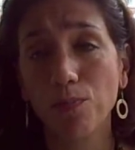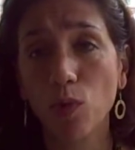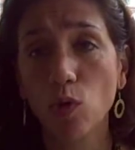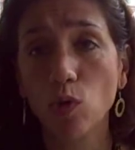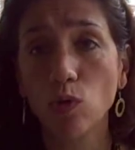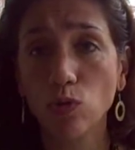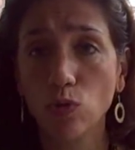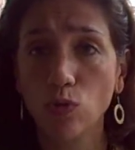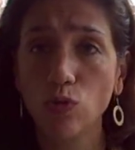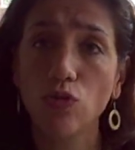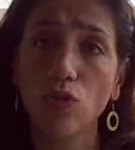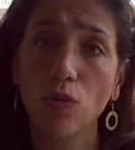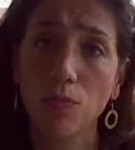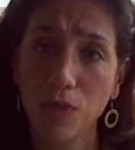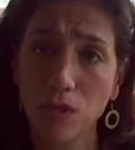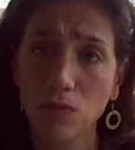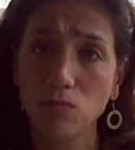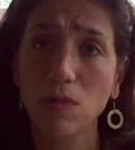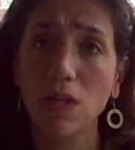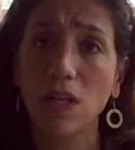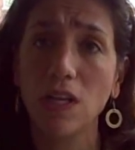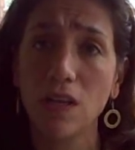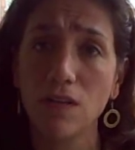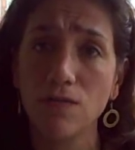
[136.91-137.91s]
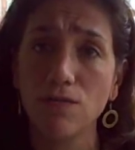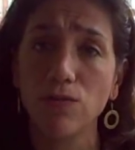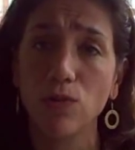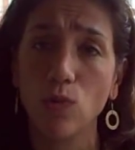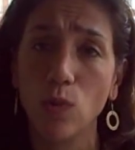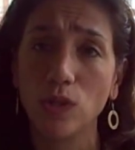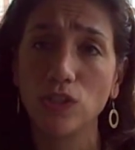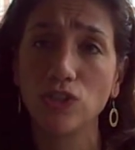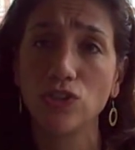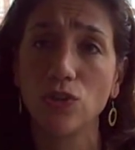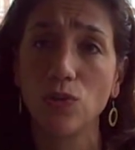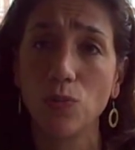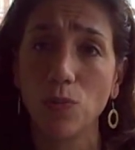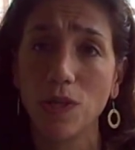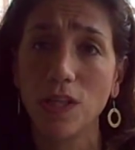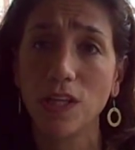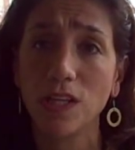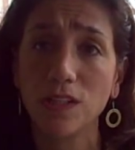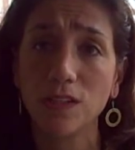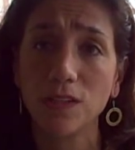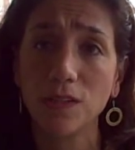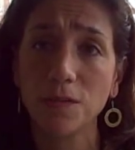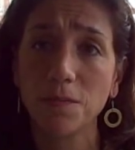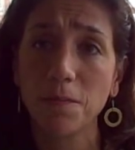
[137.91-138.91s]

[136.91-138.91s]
going to do something really influential with it.